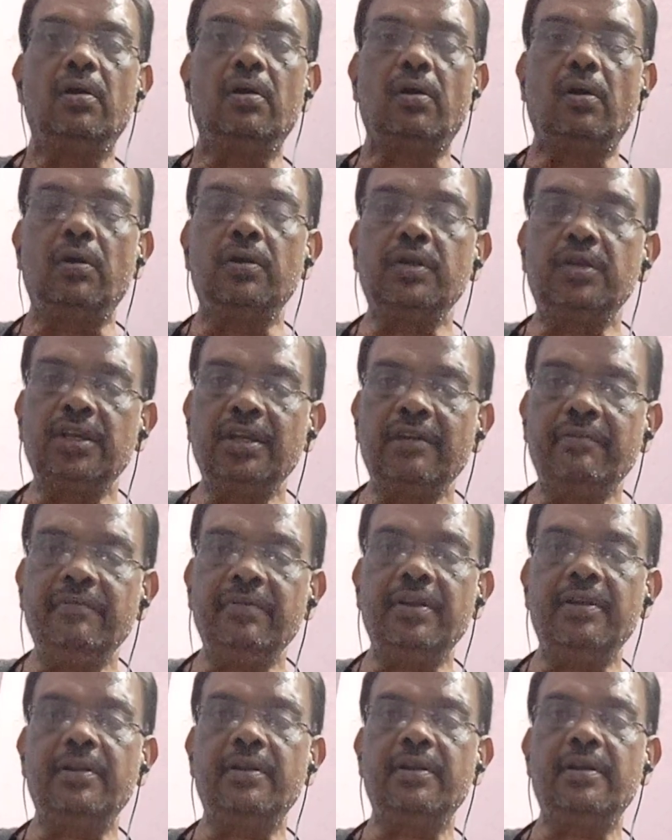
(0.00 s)
concave
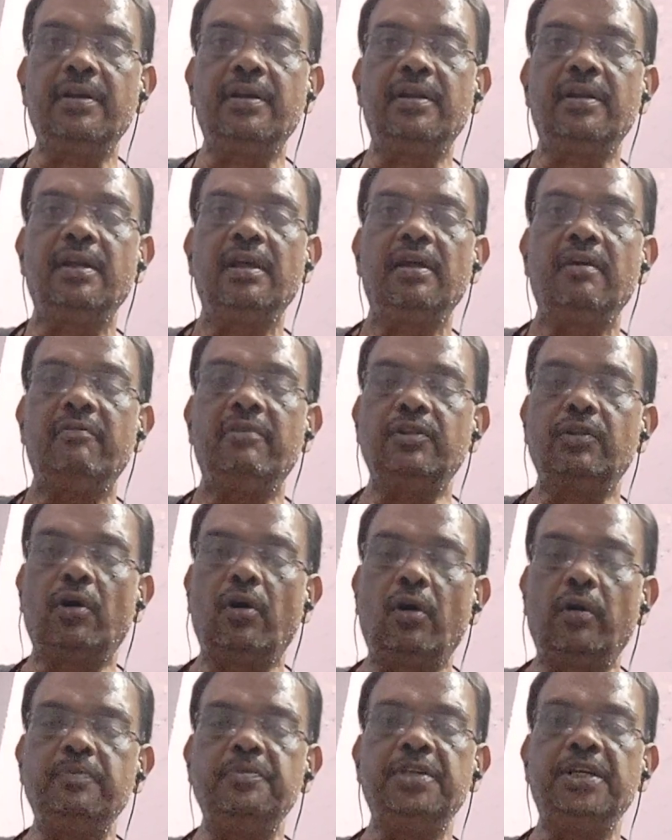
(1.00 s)
mirror when the
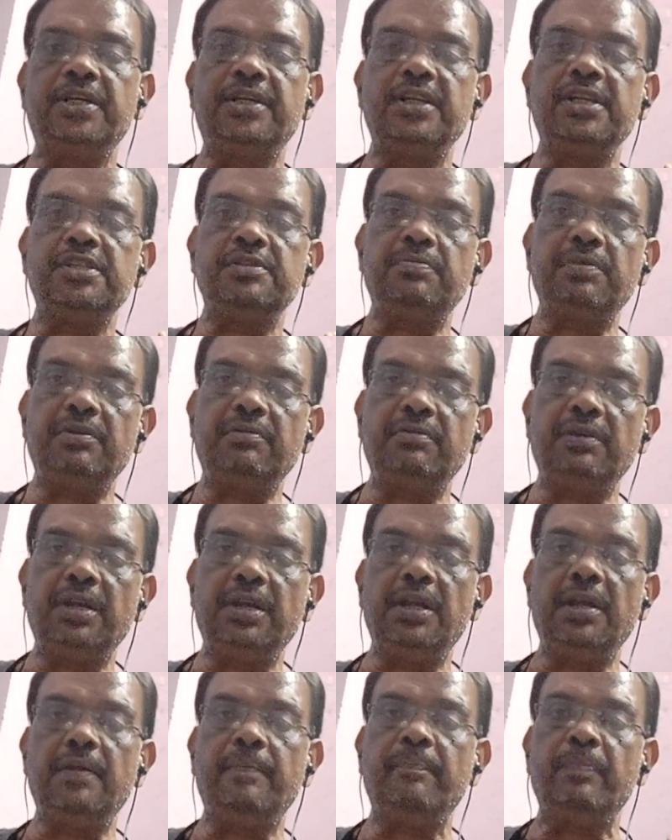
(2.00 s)
object is
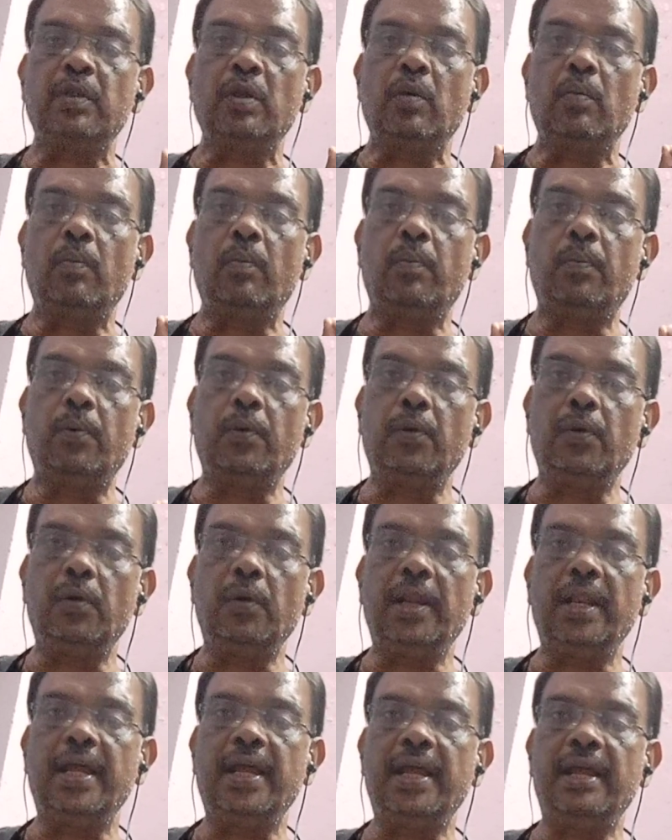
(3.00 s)
between
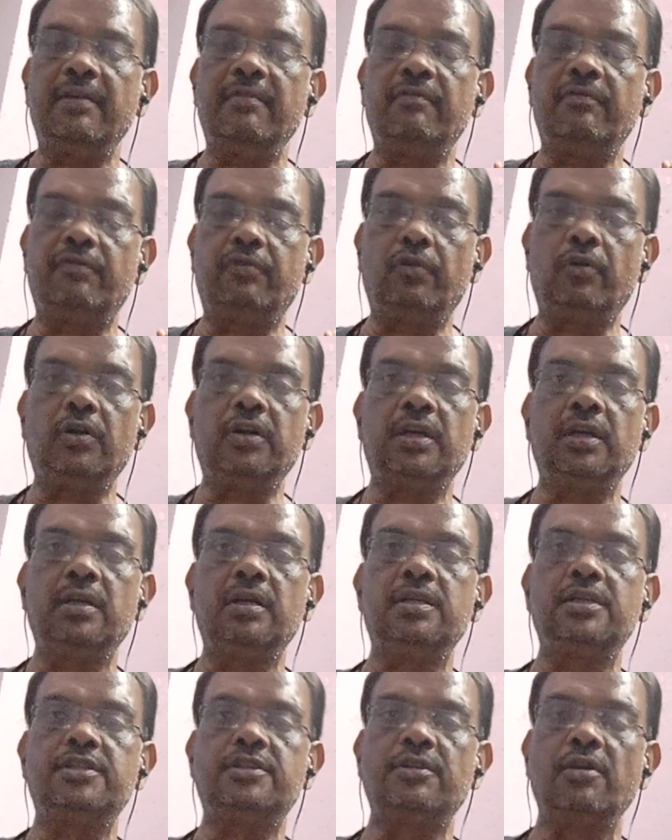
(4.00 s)
pole and
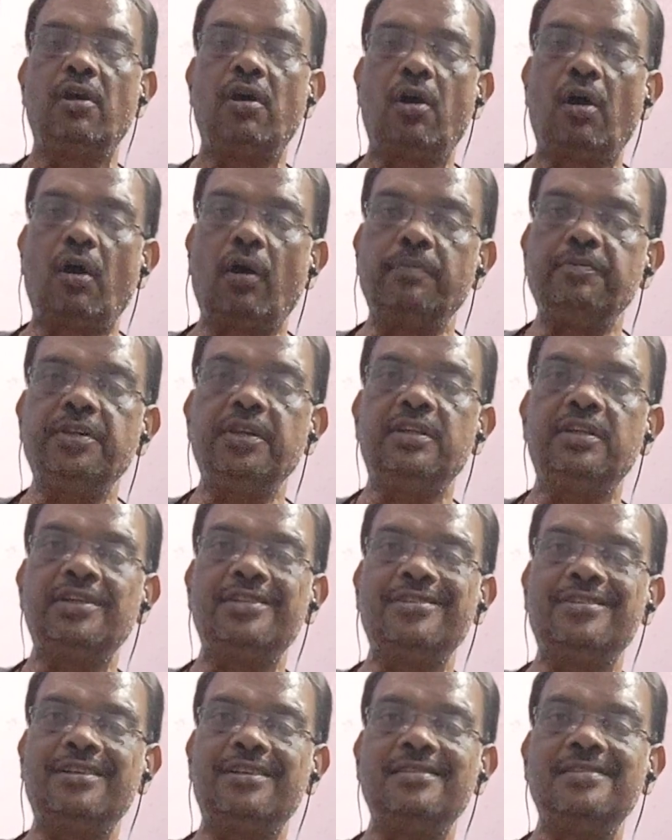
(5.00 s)
focus. Object
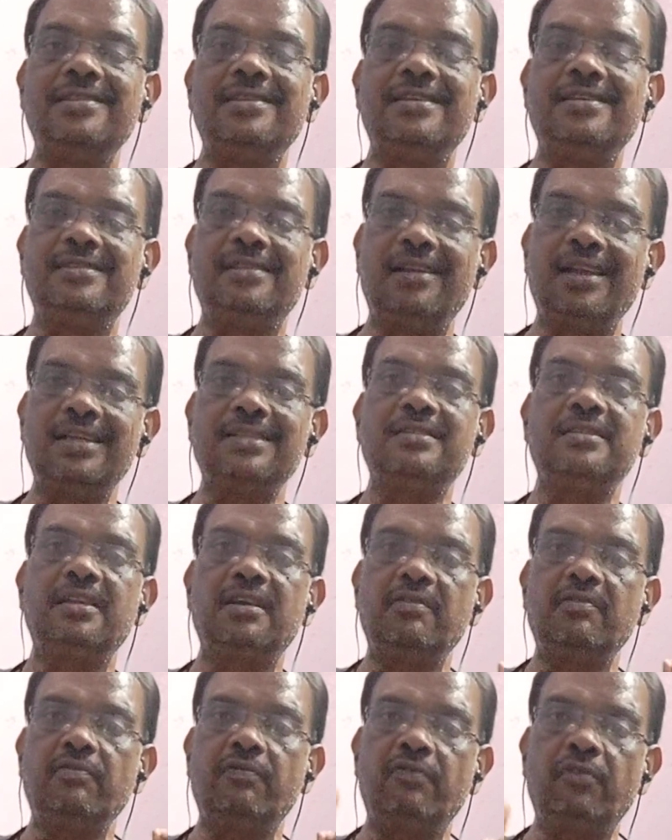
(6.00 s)
distance is less
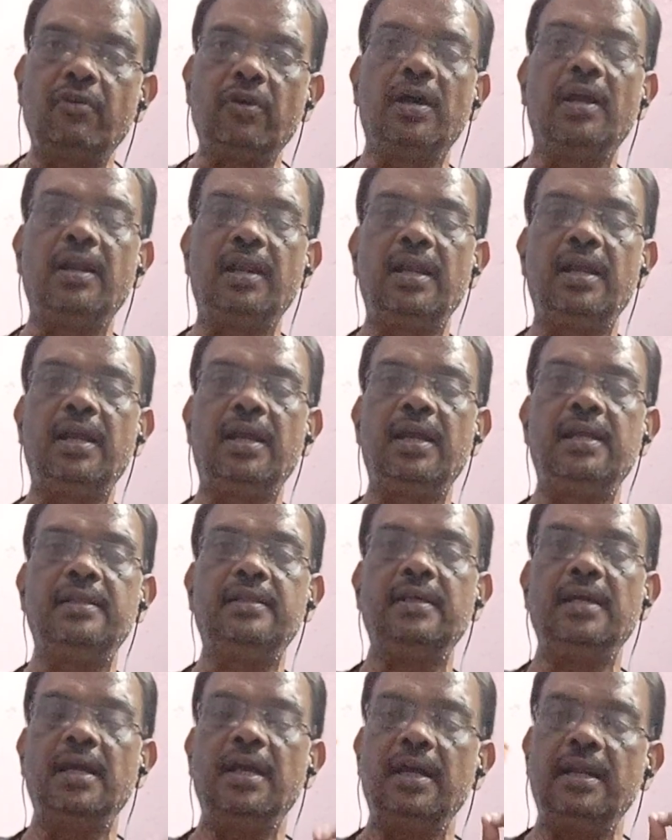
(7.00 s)
than focal
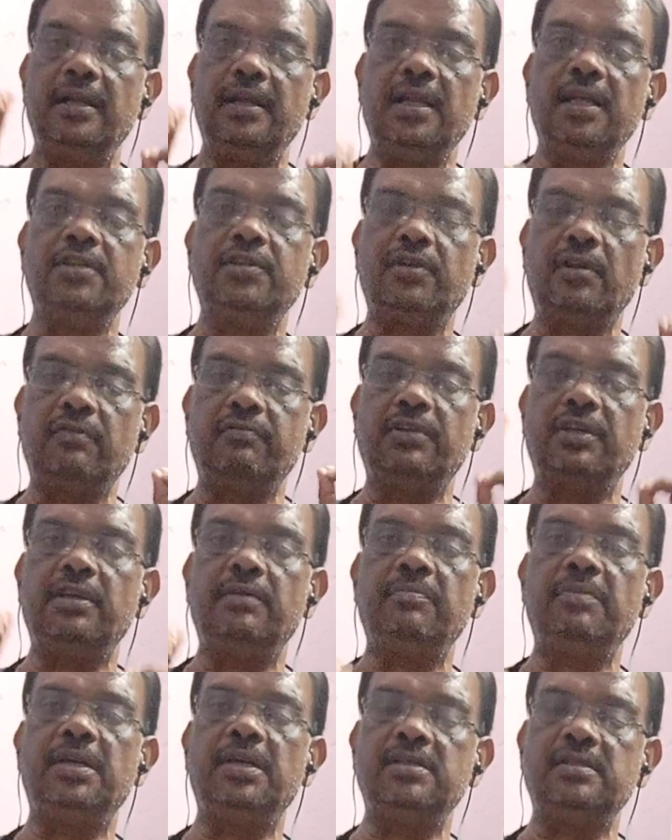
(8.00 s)
length. Nature of the
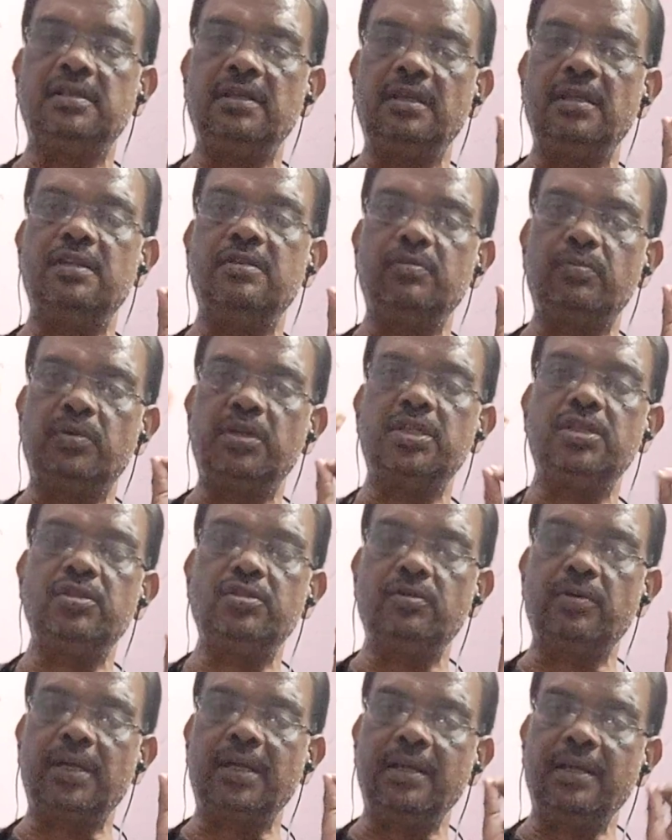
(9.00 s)
image is
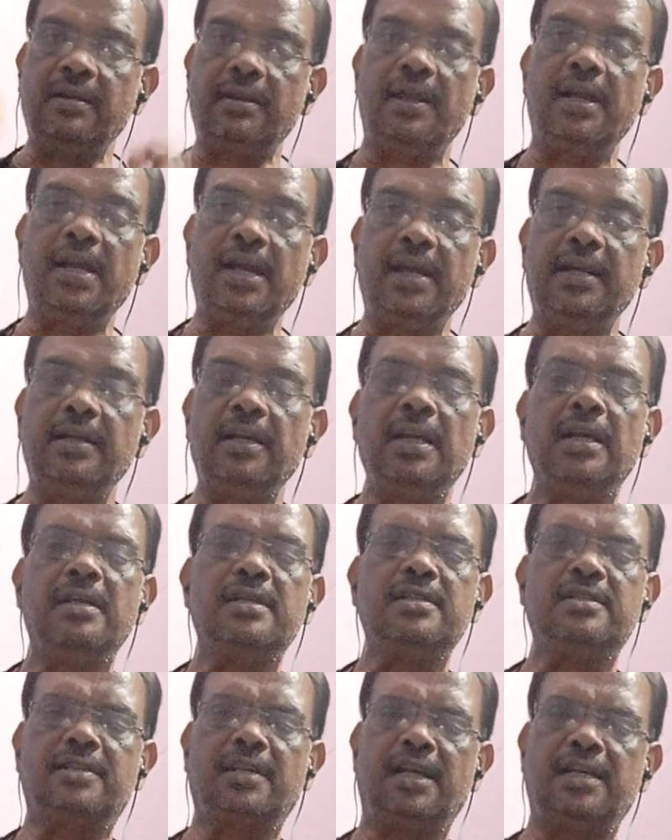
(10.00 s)
virtual erect.
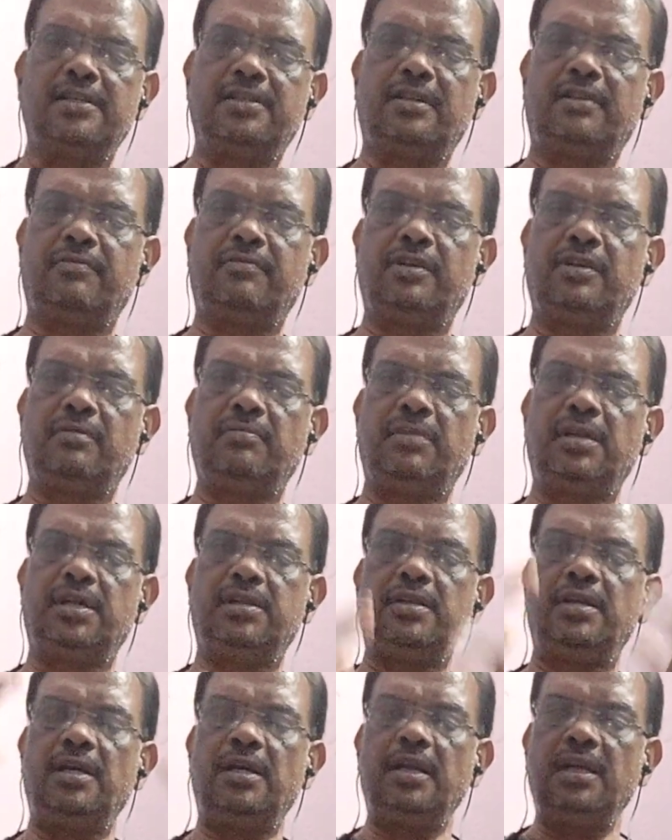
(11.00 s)
Size of the
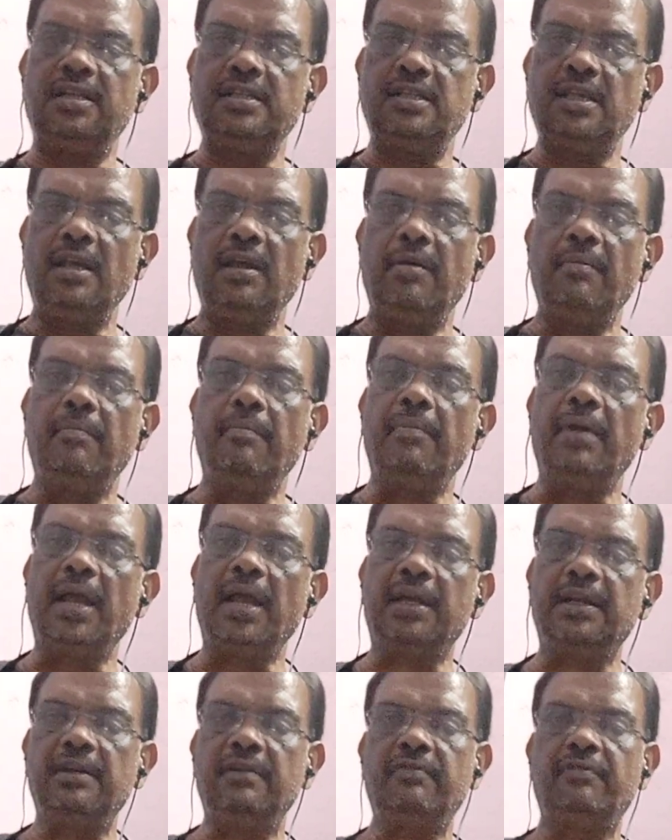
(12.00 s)
image is
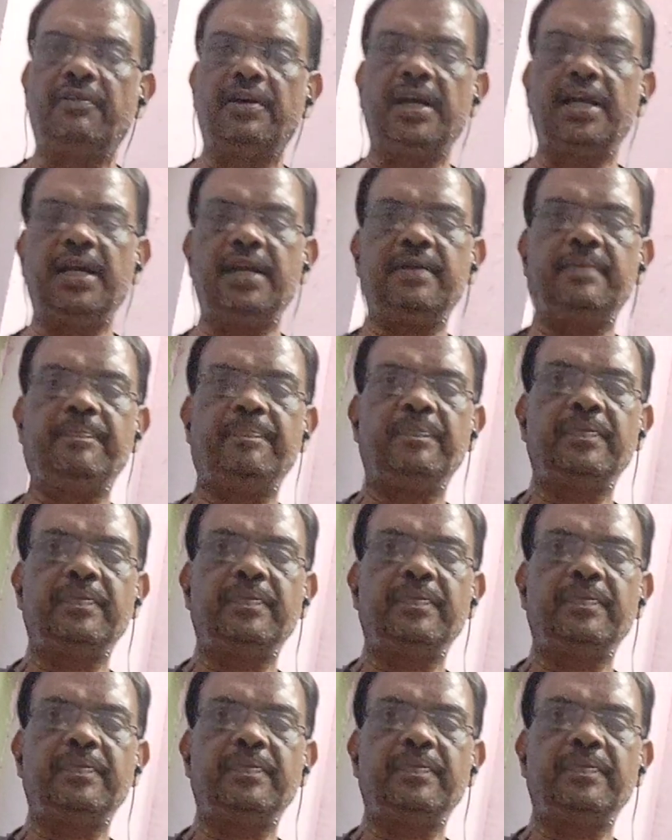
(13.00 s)
magnified.